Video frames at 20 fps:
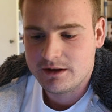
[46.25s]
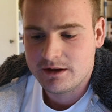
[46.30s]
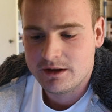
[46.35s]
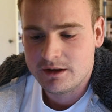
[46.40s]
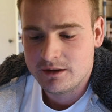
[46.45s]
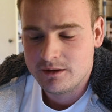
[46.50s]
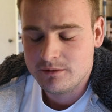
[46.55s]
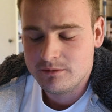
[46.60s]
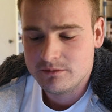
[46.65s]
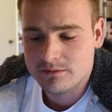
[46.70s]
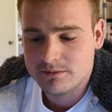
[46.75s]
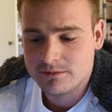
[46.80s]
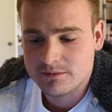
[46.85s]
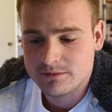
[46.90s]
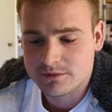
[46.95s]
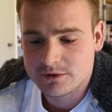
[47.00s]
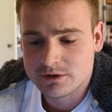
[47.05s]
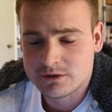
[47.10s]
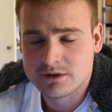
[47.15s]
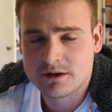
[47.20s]

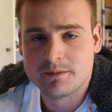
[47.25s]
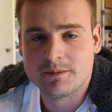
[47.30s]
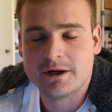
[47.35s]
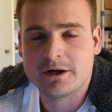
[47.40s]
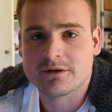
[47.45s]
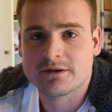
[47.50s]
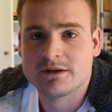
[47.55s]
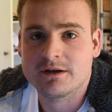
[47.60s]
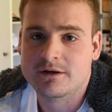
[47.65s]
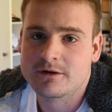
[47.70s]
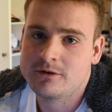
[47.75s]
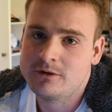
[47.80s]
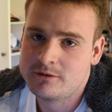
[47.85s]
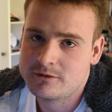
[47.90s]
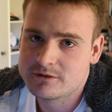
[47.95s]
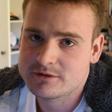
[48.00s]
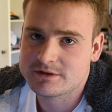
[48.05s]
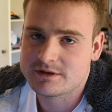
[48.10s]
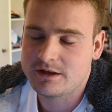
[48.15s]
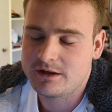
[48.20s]
um, talk about the
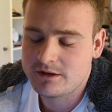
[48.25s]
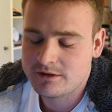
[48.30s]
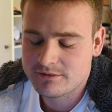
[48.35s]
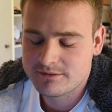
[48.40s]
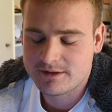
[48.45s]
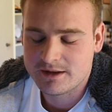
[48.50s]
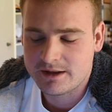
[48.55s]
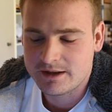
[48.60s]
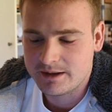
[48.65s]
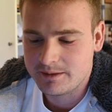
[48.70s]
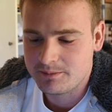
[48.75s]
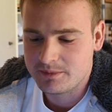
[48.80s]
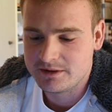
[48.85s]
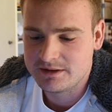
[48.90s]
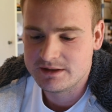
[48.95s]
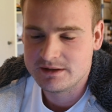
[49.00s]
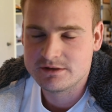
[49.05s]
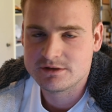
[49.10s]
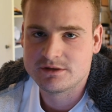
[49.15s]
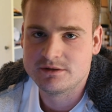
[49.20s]
cause of the
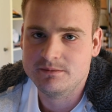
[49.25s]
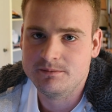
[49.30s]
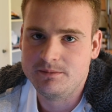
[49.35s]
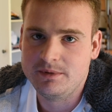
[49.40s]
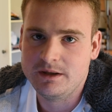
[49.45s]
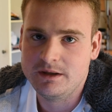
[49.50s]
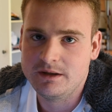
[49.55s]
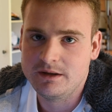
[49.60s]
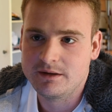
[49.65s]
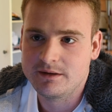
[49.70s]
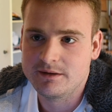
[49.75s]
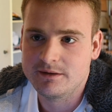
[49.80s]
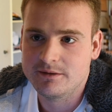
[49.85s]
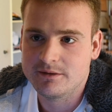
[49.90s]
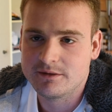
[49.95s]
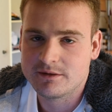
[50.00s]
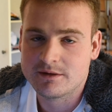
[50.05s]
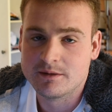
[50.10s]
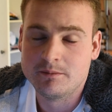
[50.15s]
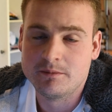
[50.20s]
hypertension being
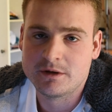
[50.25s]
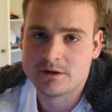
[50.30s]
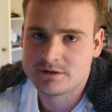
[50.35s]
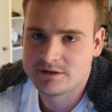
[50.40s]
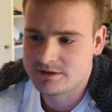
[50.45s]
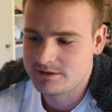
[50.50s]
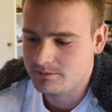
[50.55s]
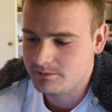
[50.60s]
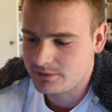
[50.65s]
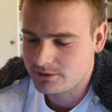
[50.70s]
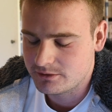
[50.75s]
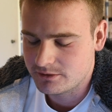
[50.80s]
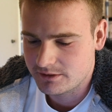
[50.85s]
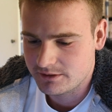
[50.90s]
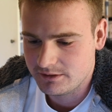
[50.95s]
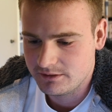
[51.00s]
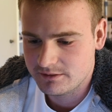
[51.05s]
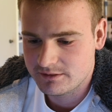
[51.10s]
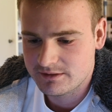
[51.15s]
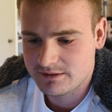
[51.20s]
the most
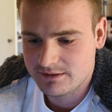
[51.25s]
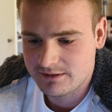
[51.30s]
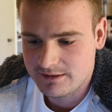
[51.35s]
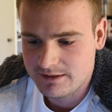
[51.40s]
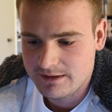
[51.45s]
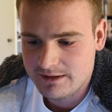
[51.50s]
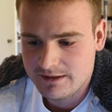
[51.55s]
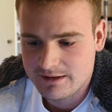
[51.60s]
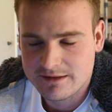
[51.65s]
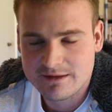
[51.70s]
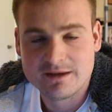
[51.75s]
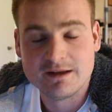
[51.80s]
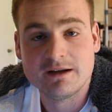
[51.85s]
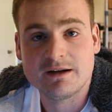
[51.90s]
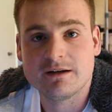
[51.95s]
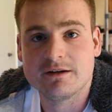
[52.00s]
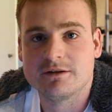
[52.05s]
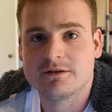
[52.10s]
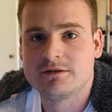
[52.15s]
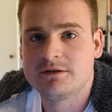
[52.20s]
important
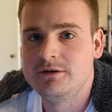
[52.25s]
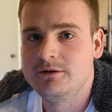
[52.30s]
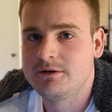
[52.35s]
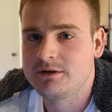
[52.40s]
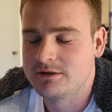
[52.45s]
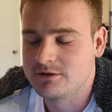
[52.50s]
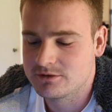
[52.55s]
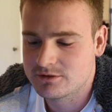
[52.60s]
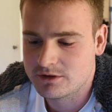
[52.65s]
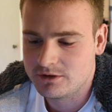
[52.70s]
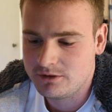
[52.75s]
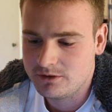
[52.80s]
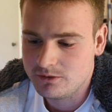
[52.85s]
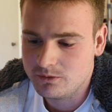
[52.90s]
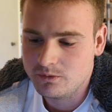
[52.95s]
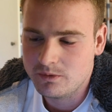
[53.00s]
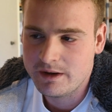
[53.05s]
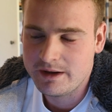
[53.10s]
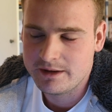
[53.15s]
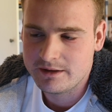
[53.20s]
thing to control
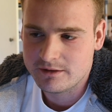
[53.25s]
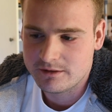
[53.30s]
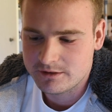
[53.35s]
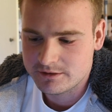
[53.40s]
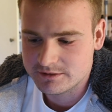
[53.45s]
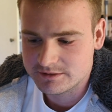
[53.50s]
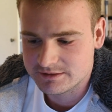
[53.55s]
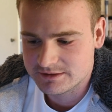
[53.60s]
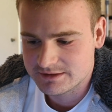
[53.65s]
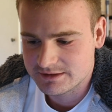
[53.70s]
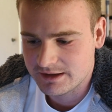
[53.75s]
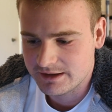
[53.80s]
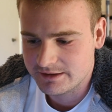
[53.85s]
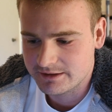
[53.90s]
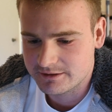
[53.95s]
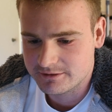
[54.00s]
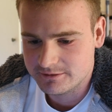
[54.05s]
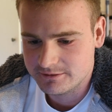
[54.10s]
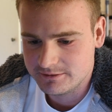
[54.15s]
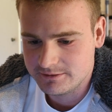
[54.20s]
when on
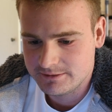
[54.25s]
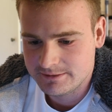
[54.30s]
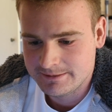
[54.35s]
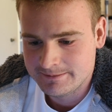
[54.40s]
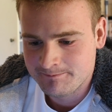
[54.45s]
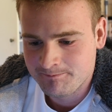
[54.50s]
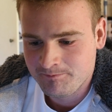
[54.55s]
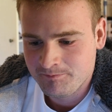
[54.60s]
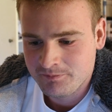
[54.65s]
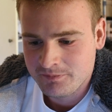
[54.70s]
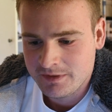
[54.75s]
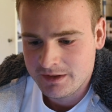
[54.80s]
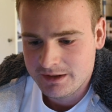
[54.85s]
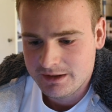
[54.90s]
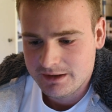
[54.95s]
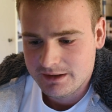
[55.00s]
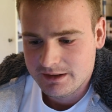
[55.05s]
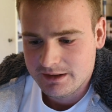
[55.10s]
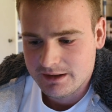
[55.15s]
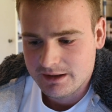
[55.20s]
cycle.
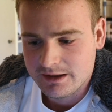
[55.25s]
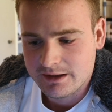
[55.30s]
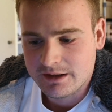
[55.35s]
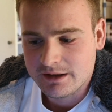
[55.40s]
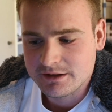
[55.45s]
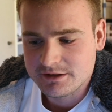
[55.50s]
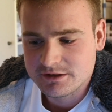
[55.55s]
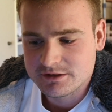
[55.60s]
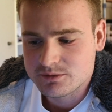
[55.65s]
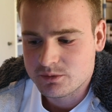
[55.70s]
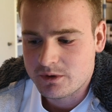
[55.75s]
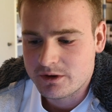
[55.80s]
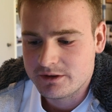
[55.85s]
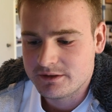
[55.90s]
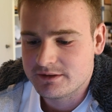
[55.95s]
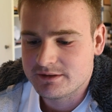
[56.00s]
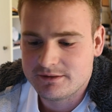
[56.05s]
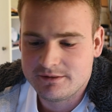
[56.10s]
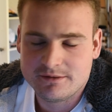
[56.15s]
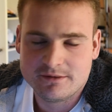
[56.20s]
And I just
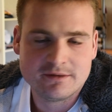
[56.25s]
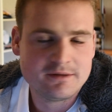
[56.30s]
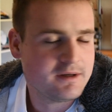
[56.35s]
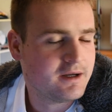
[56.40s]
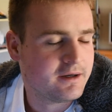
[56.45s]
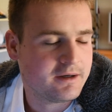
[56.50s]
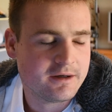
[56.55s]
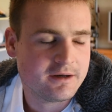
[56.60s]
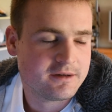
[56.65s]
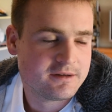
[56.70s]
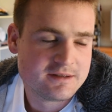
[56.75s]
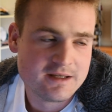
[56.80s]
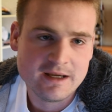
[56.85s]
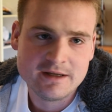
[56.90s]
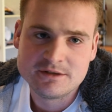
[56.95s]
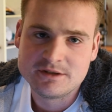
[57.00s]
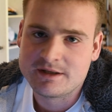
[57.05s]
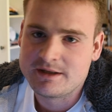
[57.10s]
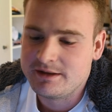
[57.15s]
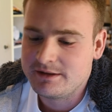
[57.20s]
want uh, to
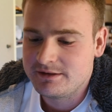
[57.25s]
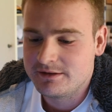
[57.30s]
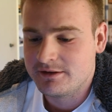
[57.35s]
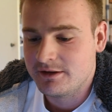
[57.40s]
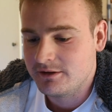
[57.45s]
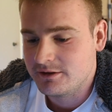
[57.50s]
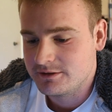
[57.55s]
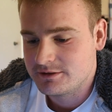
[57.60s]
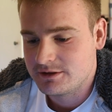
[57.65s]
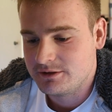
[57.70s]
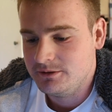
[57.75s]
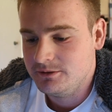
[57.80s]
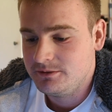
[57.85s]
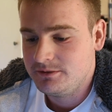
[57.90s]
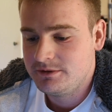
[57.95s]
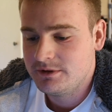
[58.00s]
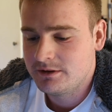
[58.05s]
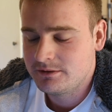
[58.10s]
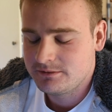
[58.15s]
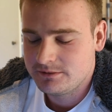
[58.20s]
educate those who
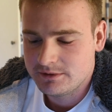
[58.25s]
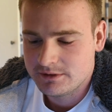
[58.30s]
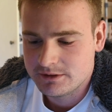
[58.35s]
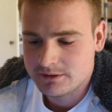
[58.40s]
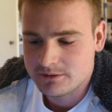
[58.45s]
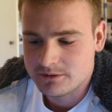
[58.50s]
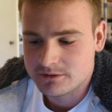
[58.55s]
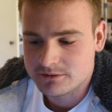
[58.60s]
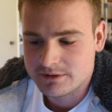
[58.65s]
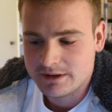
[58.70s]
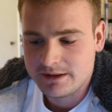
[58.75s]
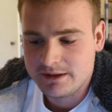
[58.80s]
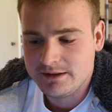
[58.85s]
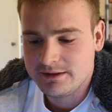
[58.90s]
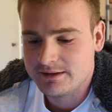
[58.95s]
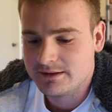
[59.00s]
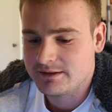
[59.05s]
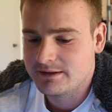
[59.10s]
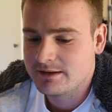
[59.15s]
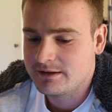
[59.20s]
don't know already
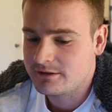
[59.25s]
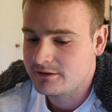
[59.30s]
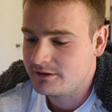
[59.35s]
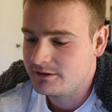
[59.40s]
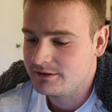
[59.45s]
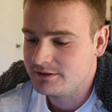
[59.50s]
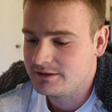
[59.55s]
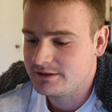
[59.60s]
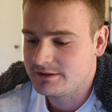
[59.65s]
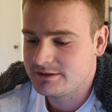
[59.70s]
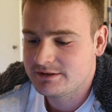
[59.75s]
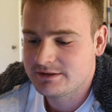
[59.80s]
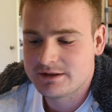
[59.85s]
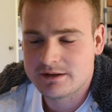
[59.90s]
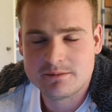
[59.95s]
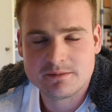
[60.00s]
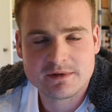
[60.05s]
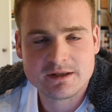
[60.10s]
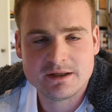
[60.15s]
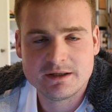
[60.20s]
that there is
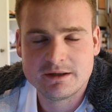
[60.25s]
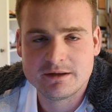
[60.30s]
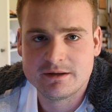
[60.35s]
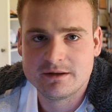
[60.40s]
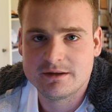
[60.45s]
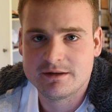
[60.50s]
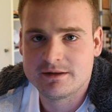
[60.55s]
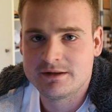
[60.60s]
something,